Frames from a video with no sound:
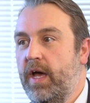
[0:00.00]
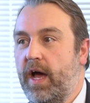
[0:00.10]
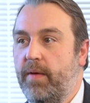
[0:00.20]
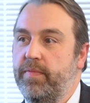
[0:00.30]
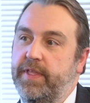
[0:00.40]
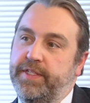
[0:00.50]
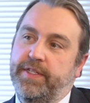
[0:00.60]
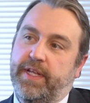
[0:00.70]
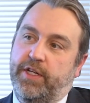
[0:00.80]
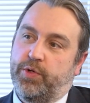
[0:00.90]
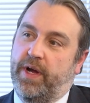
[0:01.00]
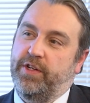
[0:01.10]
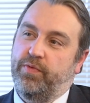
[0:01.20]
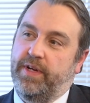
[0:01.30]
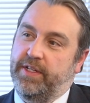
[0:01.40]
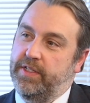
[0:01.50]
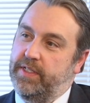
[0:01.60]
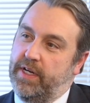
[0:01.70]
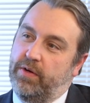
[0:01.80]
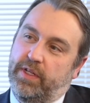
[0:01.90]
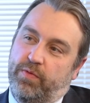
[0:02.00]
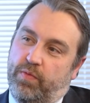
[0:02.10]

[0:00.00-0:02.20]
Mm-hmm. This is not trying to necessarily